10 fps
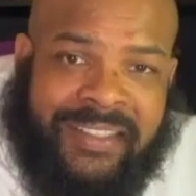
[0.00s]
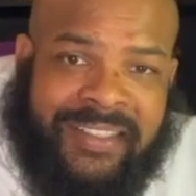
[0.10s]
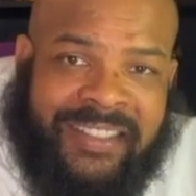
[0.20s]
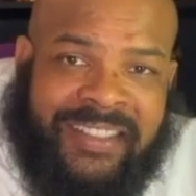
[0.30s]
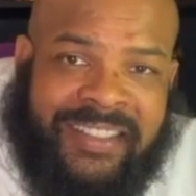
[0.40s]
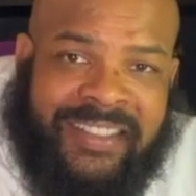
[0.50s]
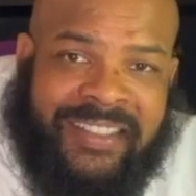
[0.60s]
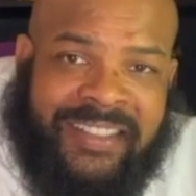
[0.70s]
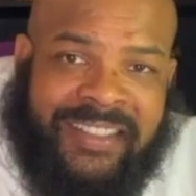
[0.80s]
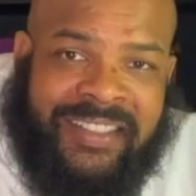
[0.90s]

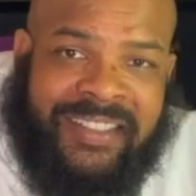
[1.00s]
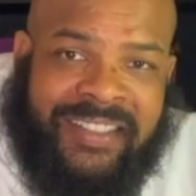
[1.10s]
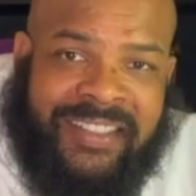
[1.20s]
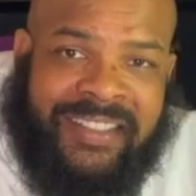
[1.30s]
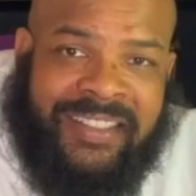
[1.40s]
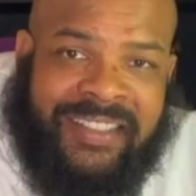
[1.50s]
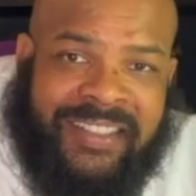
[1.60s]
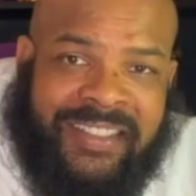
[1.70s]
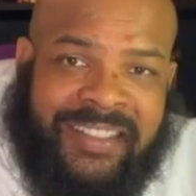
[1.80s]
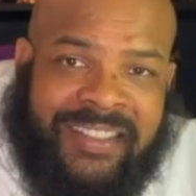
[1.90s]

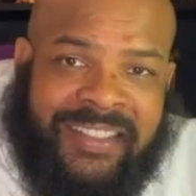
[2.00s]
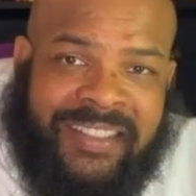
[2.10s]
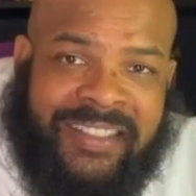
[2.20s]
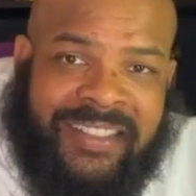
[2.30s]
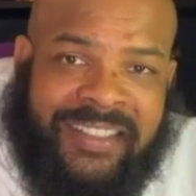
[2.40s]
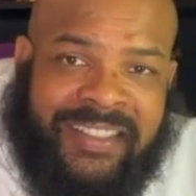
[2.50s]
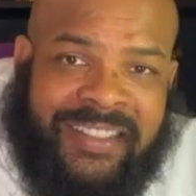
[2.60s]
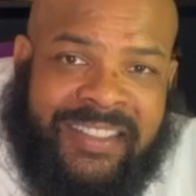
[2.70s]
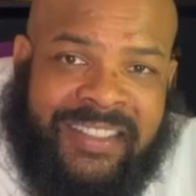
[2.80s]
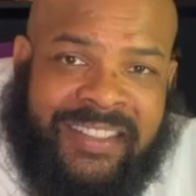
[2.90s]

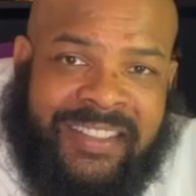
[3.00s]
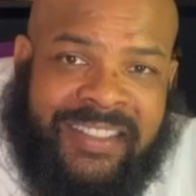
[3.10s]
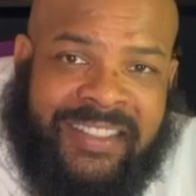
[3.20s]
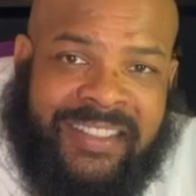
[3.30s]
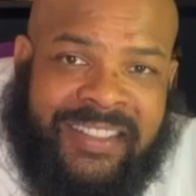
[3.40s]
(no one is talking)